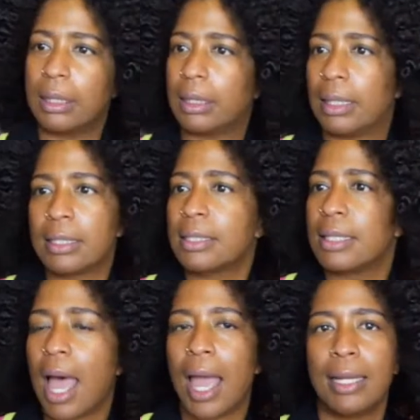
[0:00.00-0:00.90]
it's
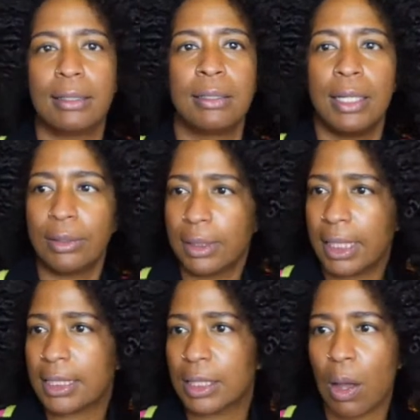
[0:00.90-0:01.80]
not
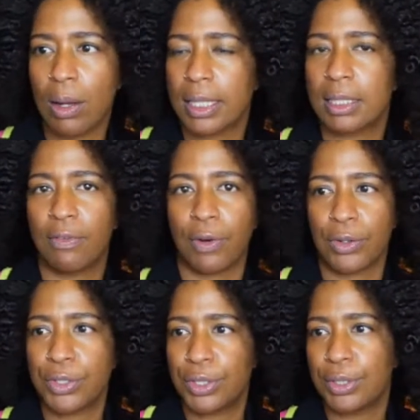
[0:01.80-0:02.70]
nearly as long as the
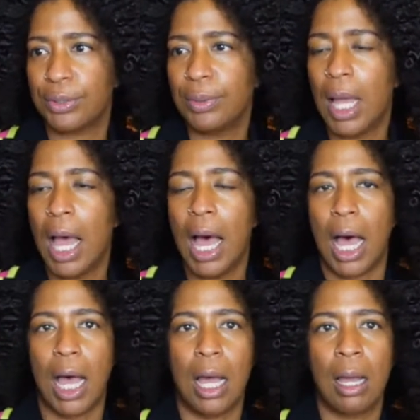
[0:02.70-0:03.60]
first two.
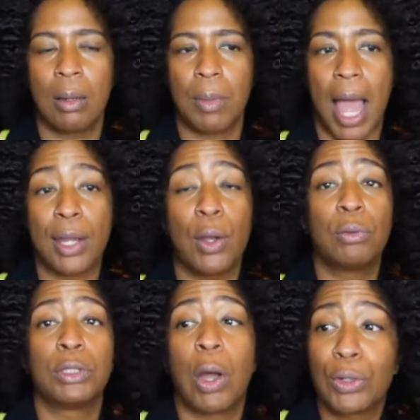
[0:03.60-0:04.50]
Um, I
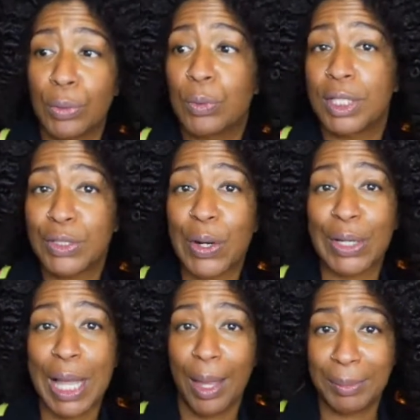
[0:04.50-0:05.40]
know longer ones are
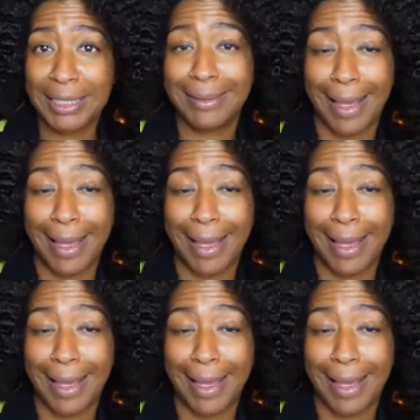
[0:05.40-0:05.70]
coming